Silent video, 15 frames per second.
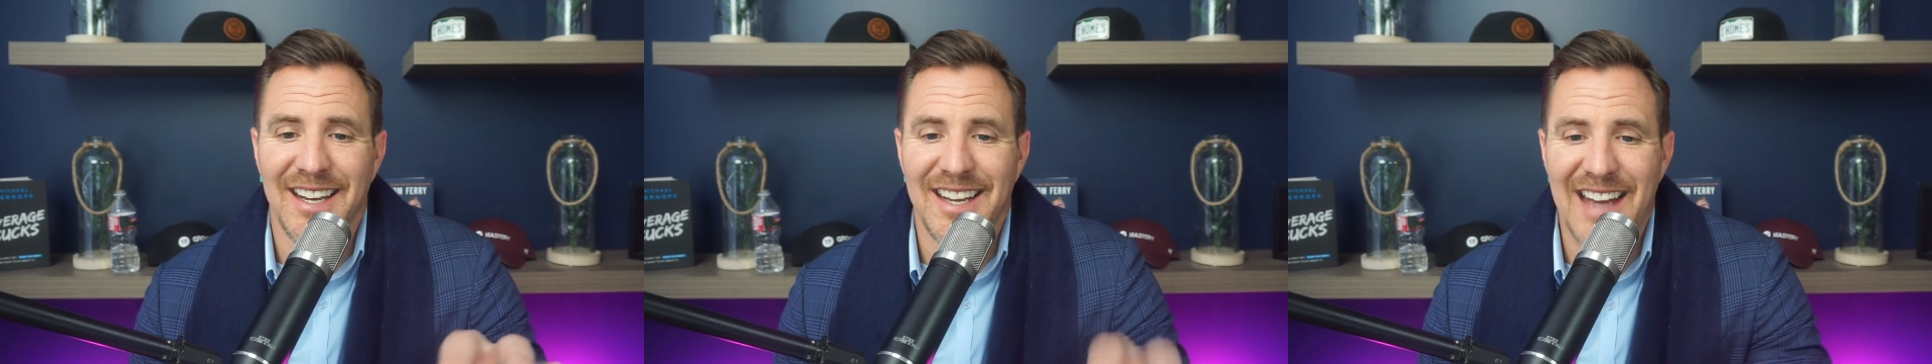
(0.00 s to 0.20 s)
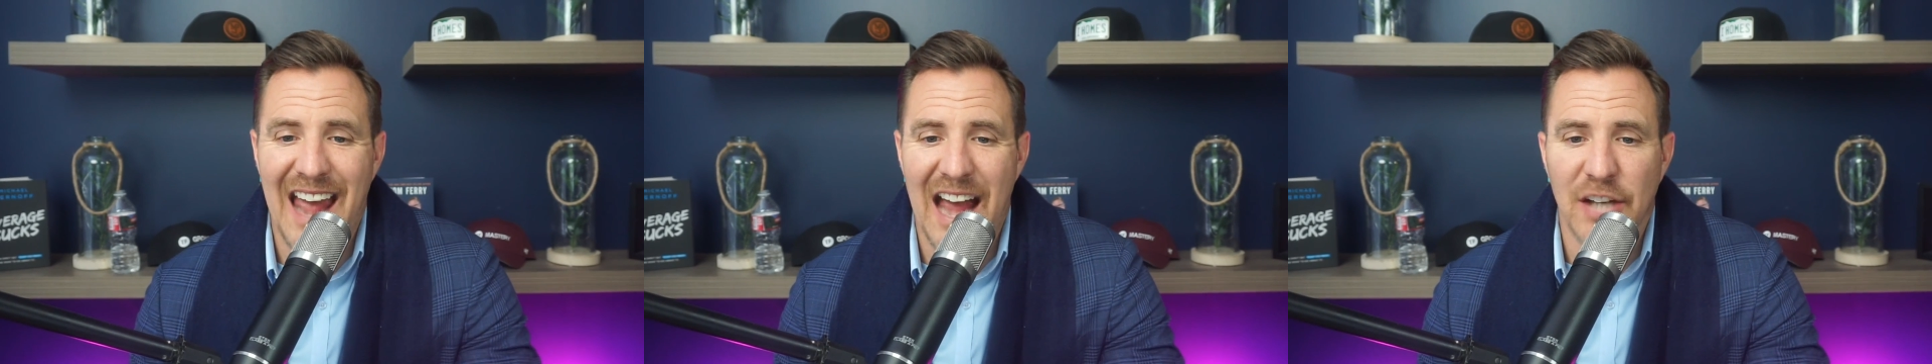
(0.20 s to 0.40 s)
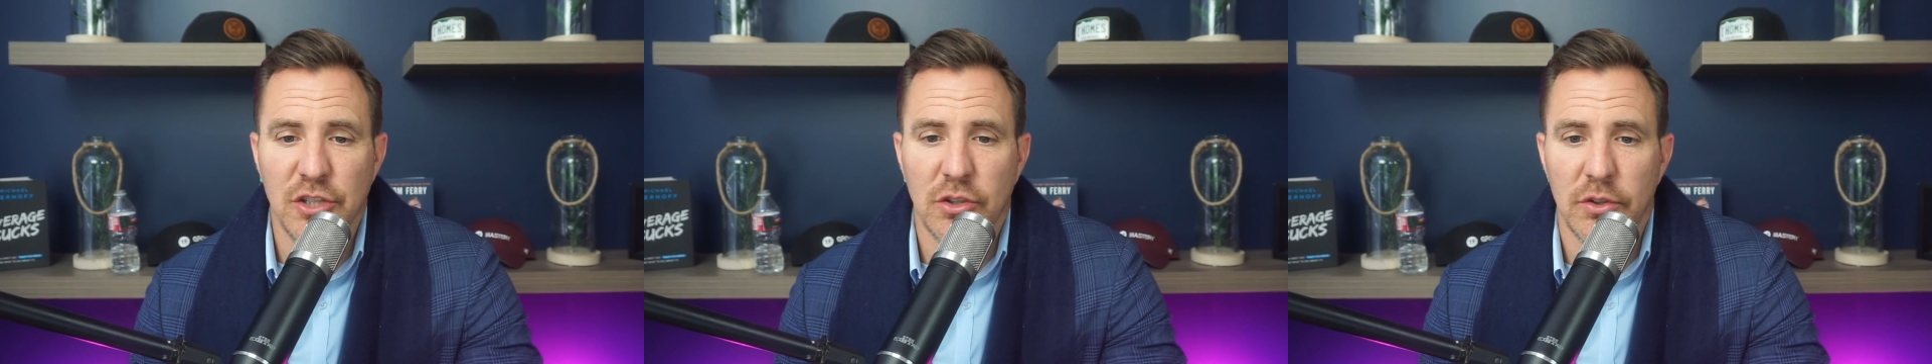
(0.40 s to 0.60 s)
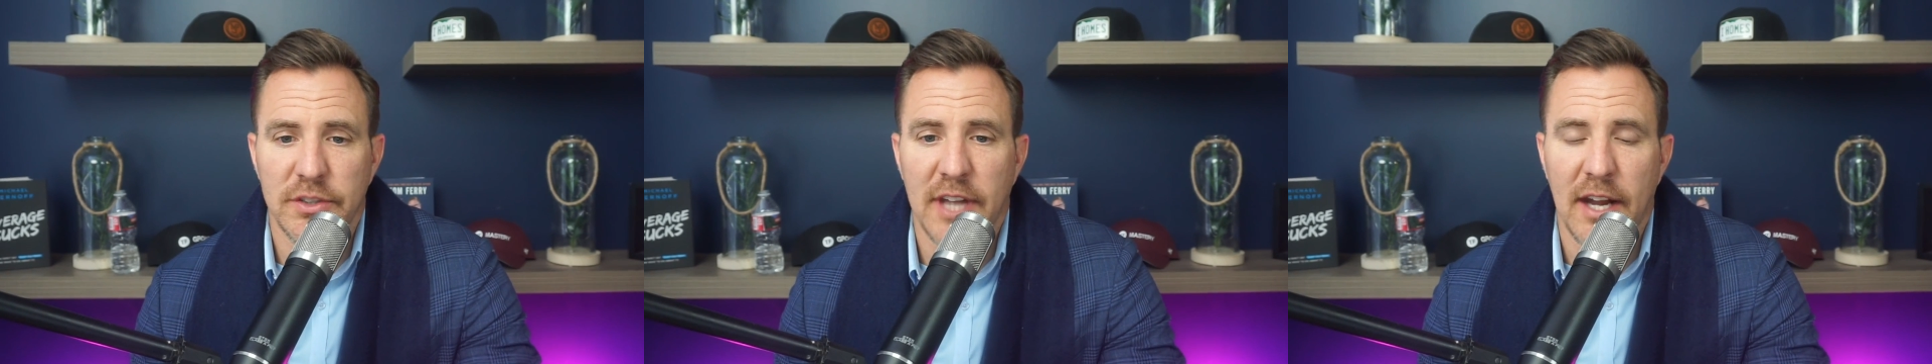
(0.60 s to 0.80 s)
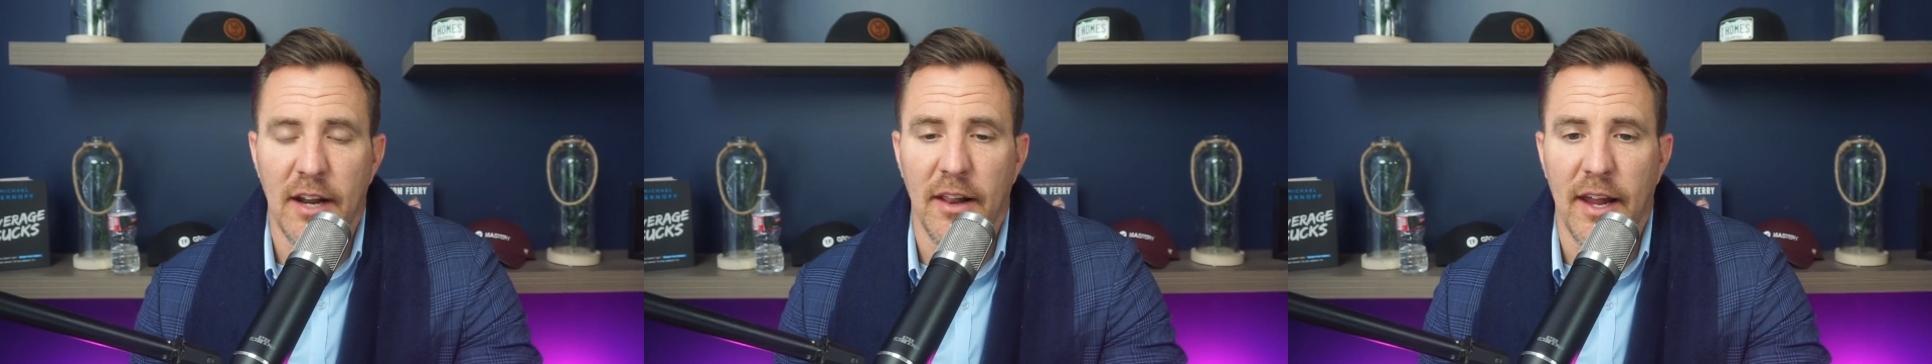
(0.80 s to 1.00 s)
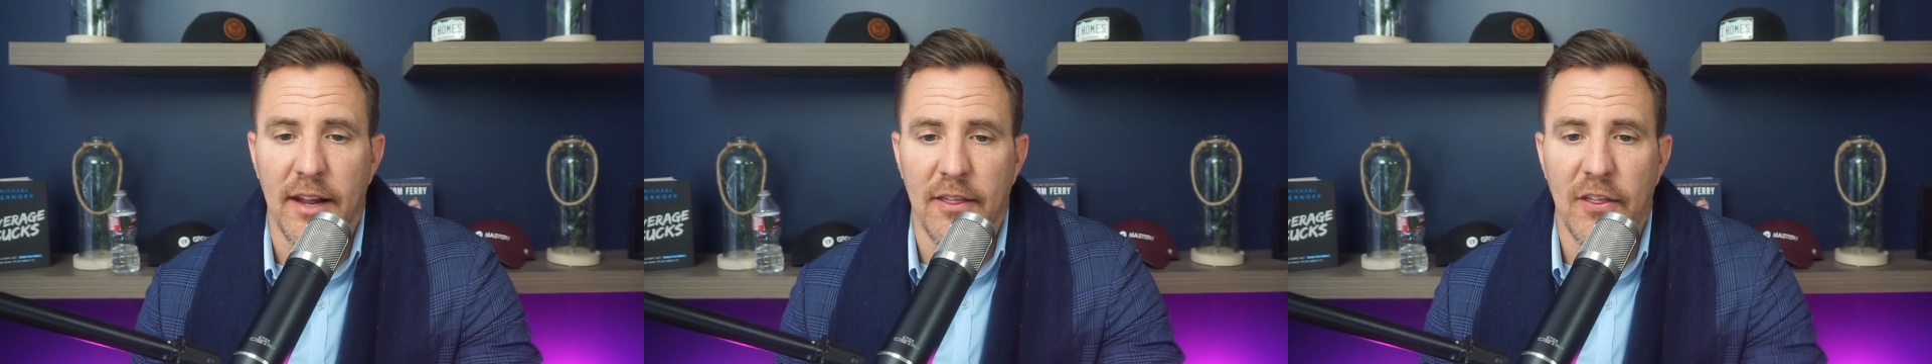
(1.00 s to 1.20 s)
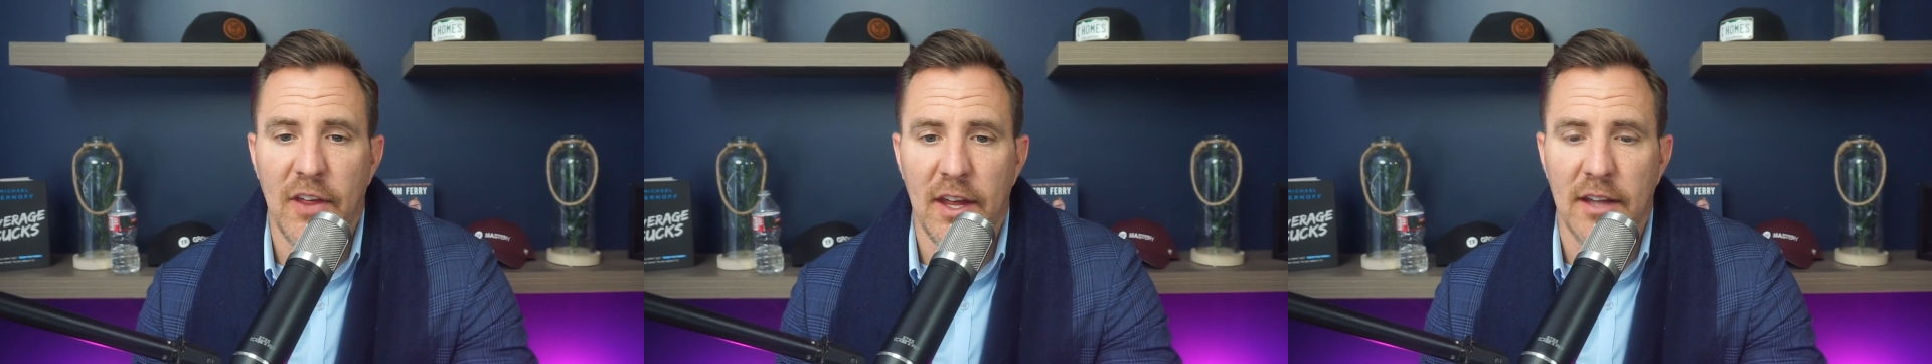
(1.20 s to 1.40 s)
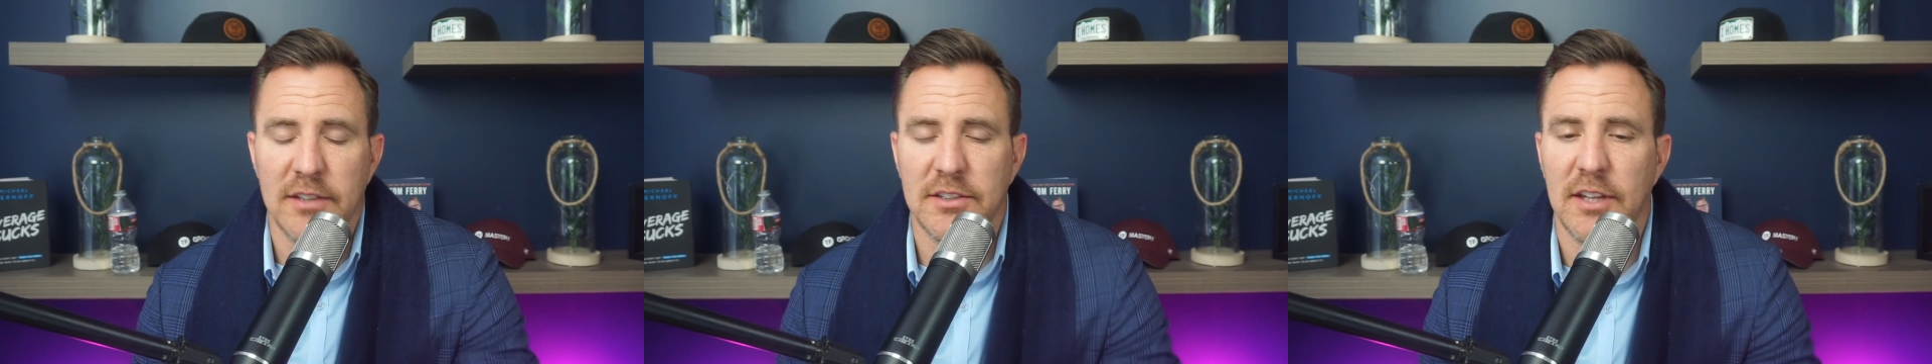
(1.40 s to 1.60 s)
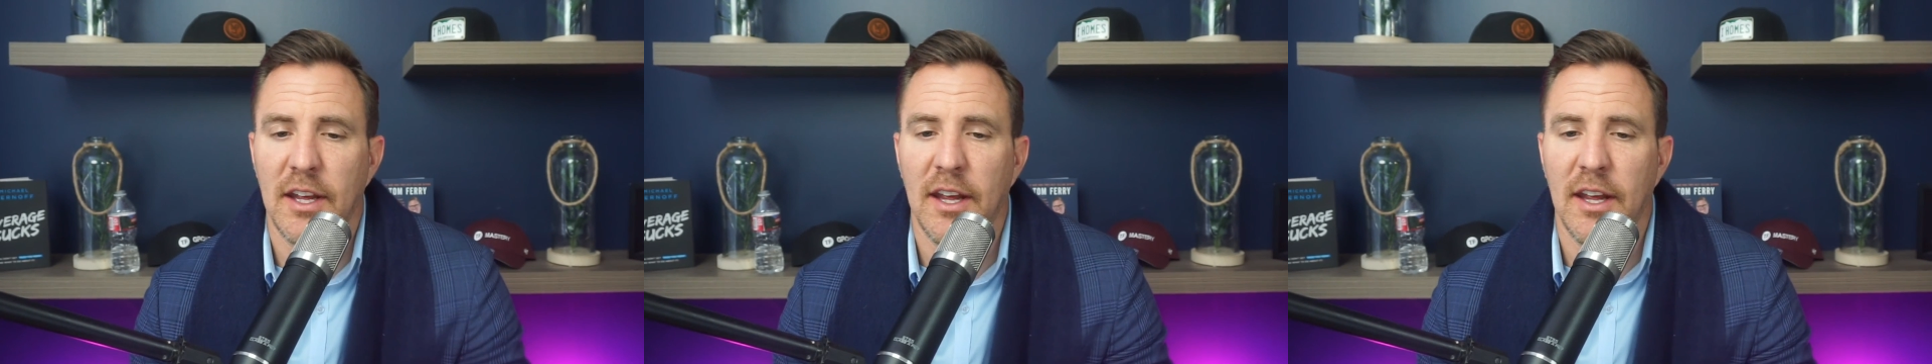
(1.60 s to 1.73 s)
national data like this,